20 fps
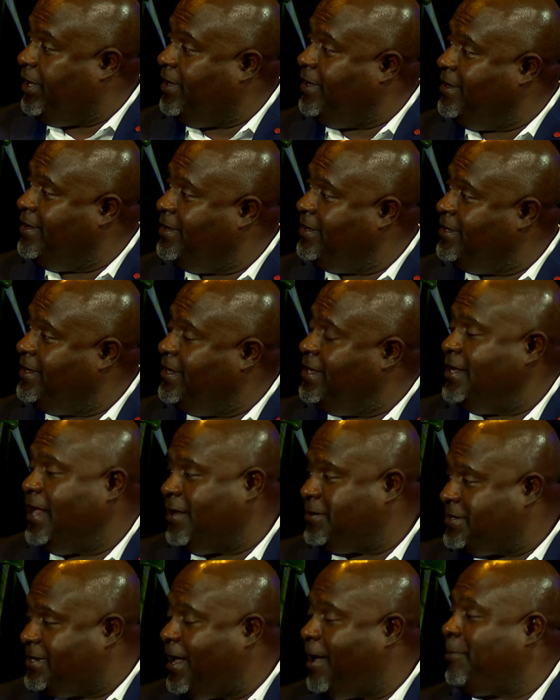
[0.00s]
be.
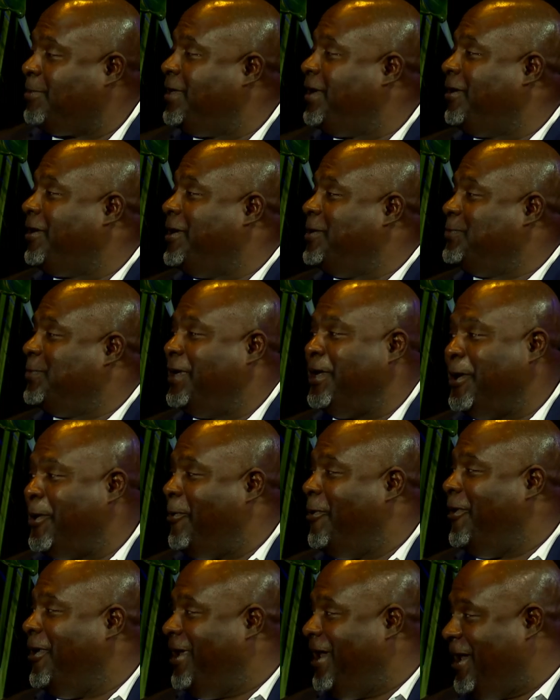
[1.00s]
I'll stop there because we can
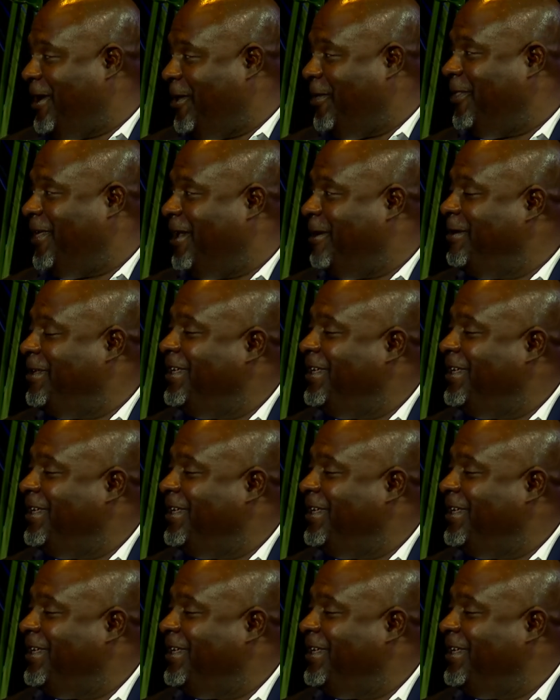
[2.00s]
go on, I know that.